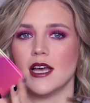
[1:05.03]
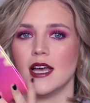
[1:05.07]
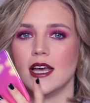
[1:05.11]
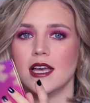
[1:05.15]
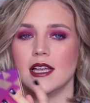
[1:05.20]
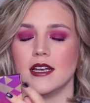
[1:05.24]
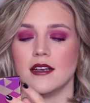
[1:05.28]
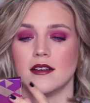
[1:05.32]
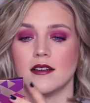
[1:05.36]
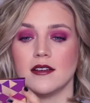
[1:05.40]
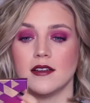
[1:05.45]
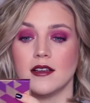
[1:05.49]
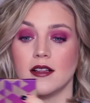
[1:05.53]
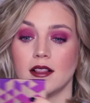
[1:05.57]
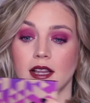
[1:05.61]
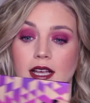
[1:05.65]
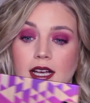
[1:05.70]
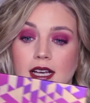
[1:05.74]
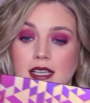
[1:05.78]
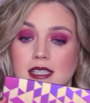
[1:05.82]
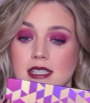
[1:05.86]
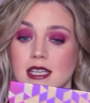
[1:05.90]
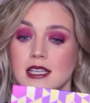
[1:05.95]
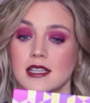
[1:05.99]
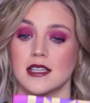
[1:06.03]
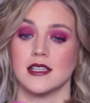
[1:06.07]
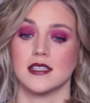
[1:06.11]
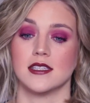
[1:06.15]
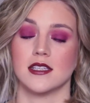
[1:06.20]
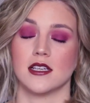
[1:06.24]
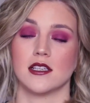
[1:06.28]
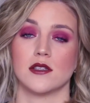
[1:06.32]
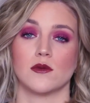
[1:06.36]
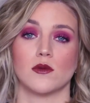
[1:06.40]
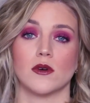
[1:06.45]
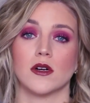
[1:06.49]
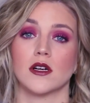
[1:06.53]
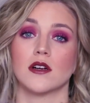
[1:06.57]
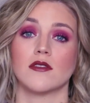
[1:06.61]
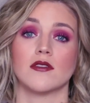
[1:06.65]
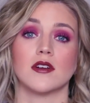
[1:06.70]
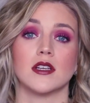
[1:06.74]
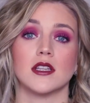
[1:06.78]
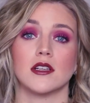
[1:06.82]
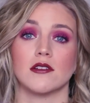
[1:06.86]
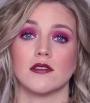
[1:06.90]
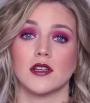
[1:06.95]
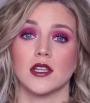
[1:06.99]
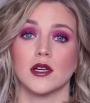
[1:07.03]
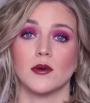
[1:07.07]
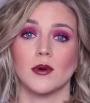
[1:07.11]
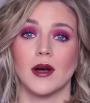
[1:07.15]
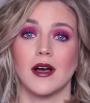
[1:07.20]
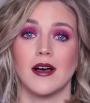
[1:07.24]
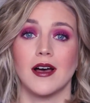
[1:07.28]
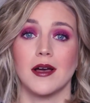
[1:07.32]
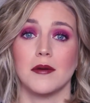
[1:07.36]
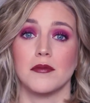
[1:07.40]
And like I said, this does work really well.